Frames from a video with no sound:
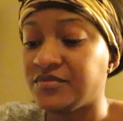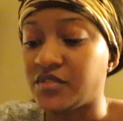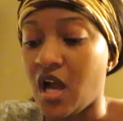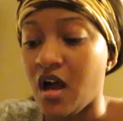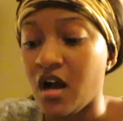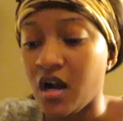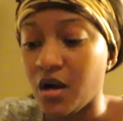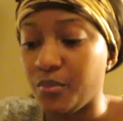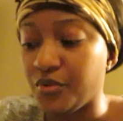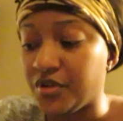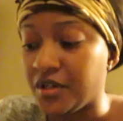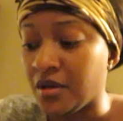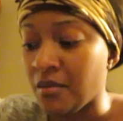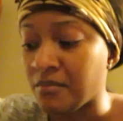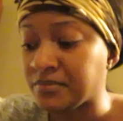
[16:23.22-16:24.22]
I hung up
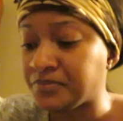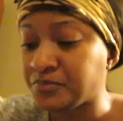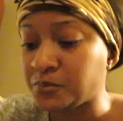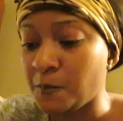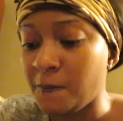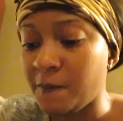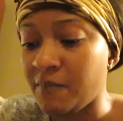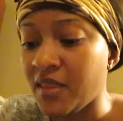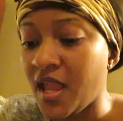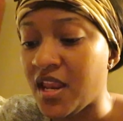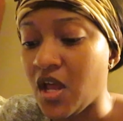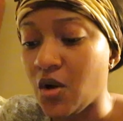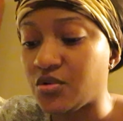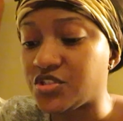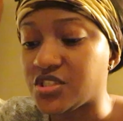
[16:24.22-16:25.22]
on them
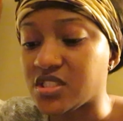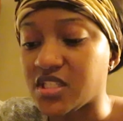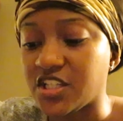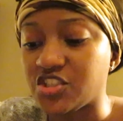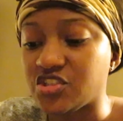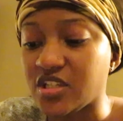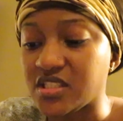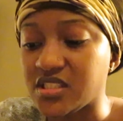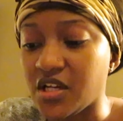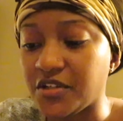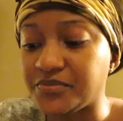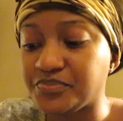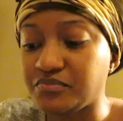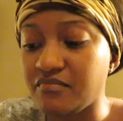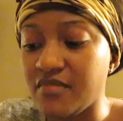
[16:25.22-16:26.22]
and I was just like stressed
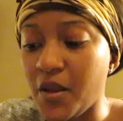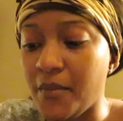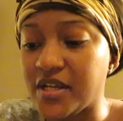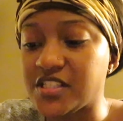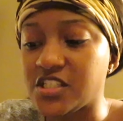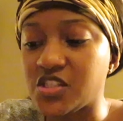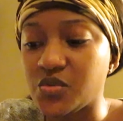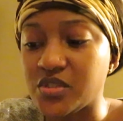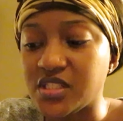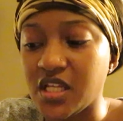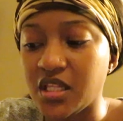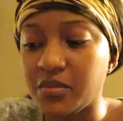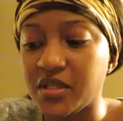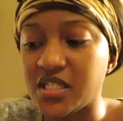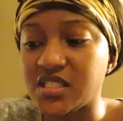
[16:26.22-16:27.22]
out. And my sister was
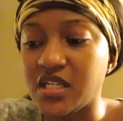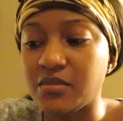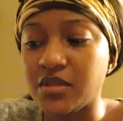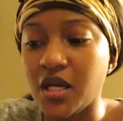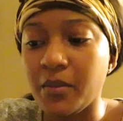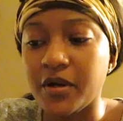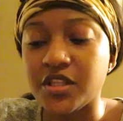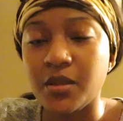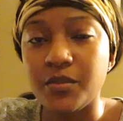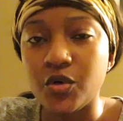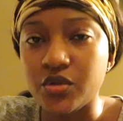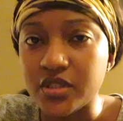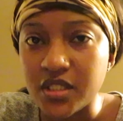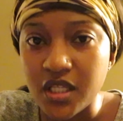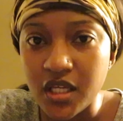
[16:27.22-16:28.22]
telling me the same thing about the
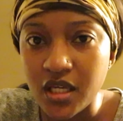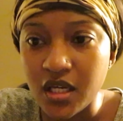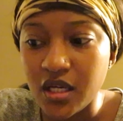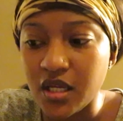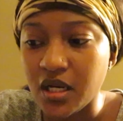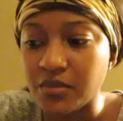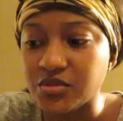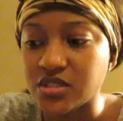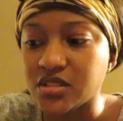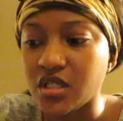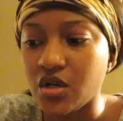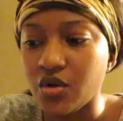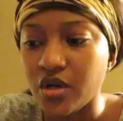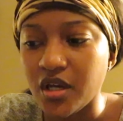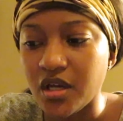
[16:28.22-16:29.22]
milk thing, and I'm just
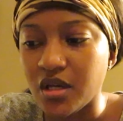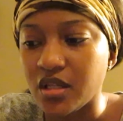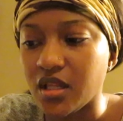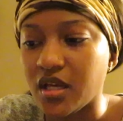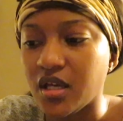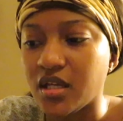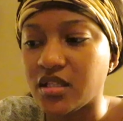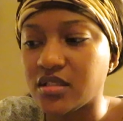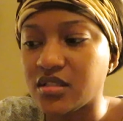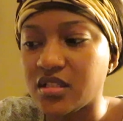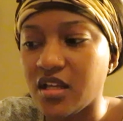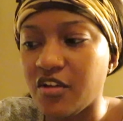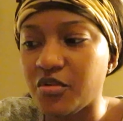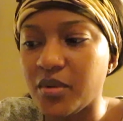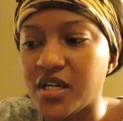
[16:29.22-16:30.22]
like, okay, like
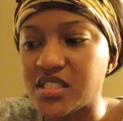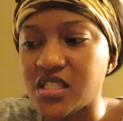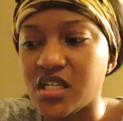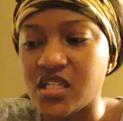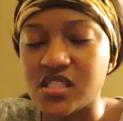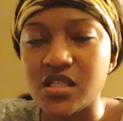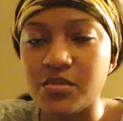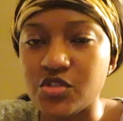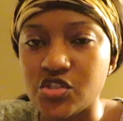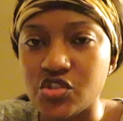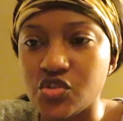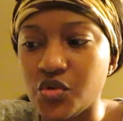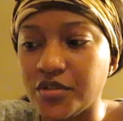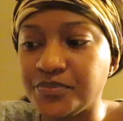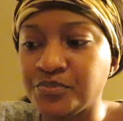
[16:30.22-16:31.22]
everybody's saying this, let me
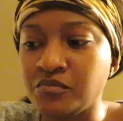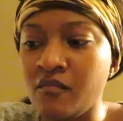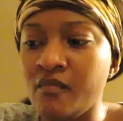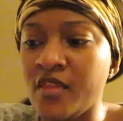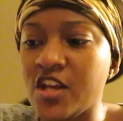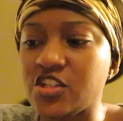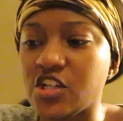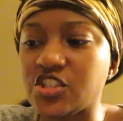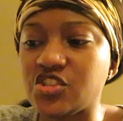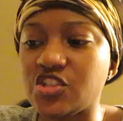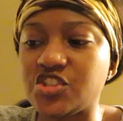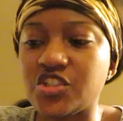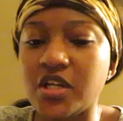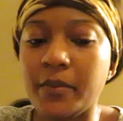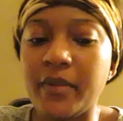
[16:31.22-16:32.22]
just do it. So I
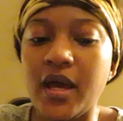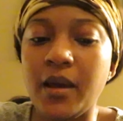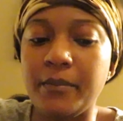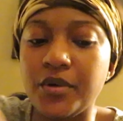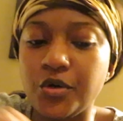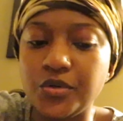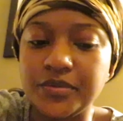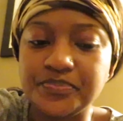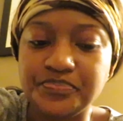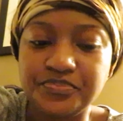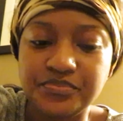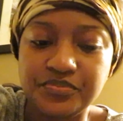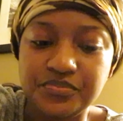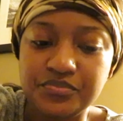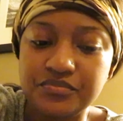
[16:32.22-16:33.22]
started drinking mad milk.
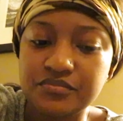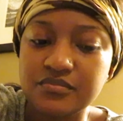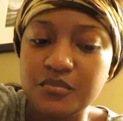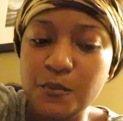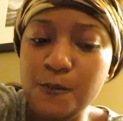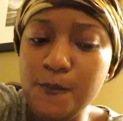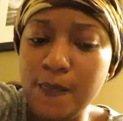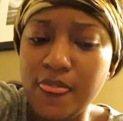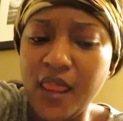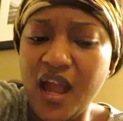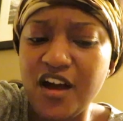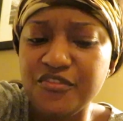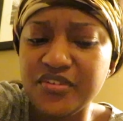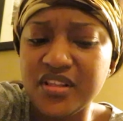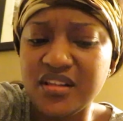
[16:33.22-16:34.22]
And
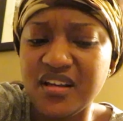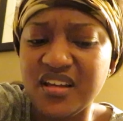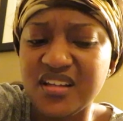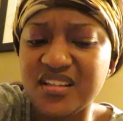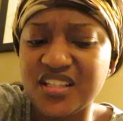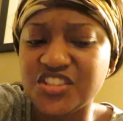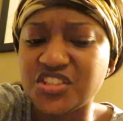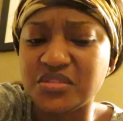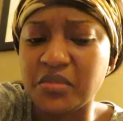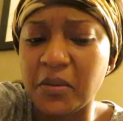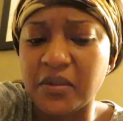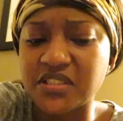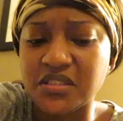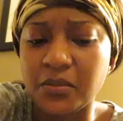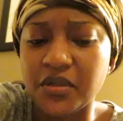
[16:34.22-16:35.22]
I feel like it just made
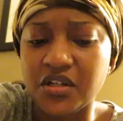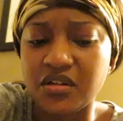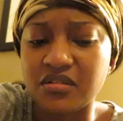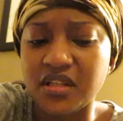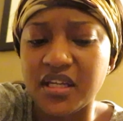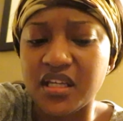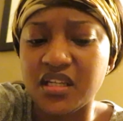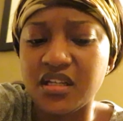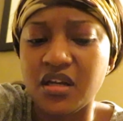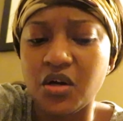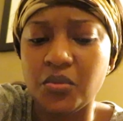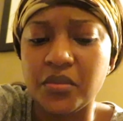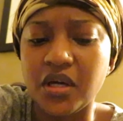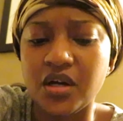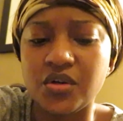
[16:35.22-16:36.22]
my stomach hurt. Like it didn't
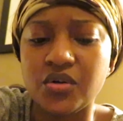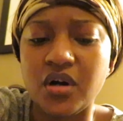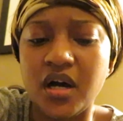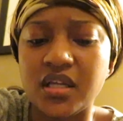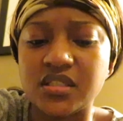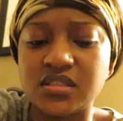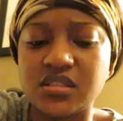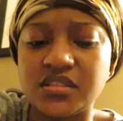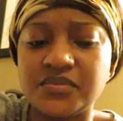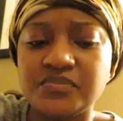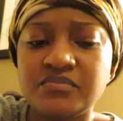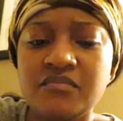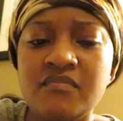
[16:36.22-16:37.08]
help me at all, honestly.